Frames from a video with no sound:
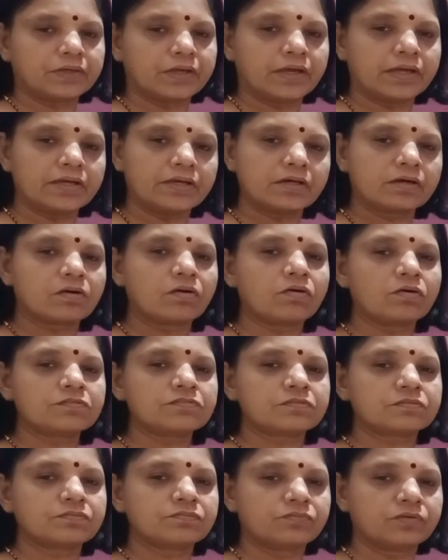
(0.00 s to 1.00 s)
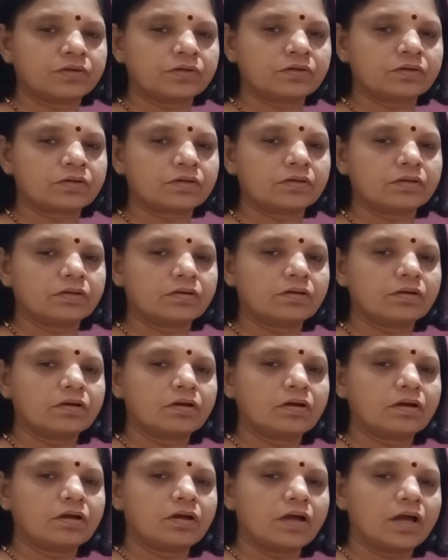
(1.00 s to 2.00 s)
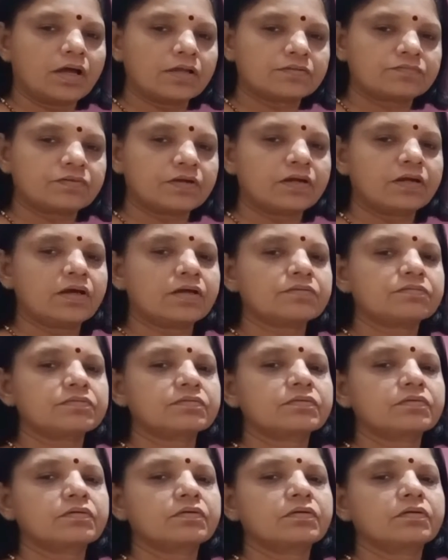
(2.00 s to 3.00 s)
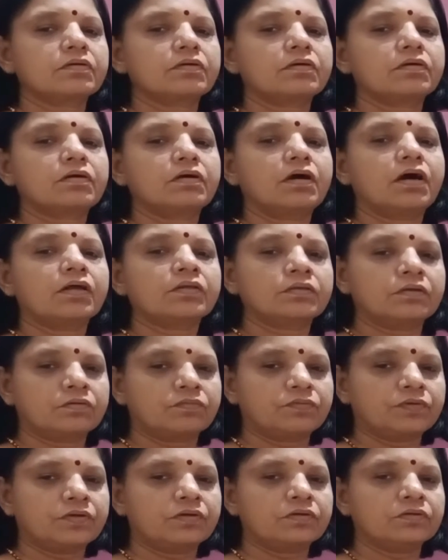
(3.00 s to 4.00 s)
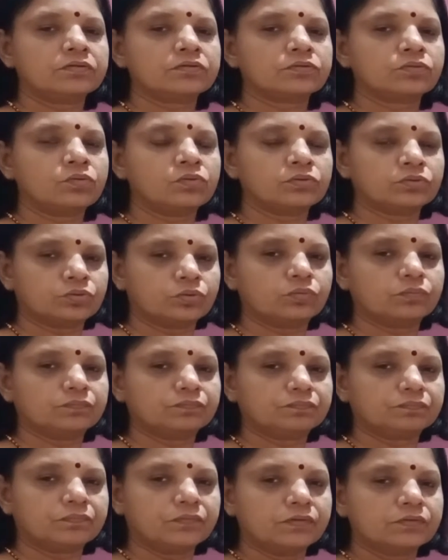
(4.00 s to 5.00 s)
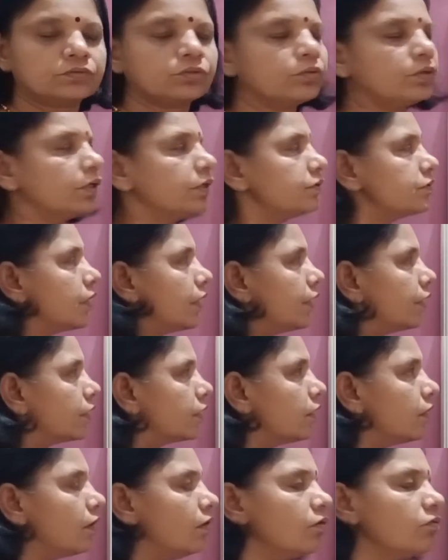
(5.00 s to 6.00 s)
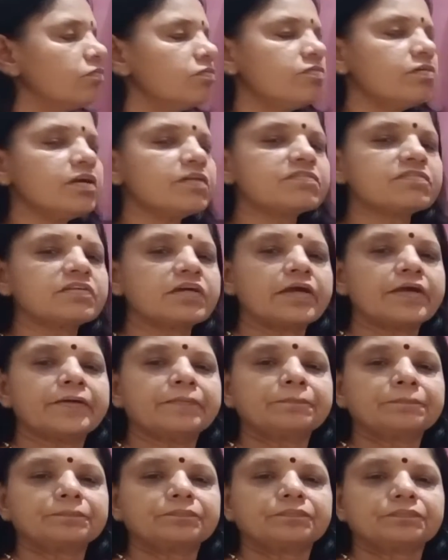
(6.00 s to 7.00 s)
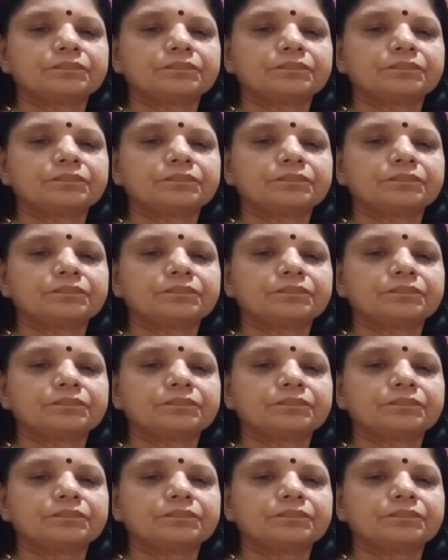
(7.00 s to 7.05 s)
Any closed figure as well as other figures also. So in general, how we will say?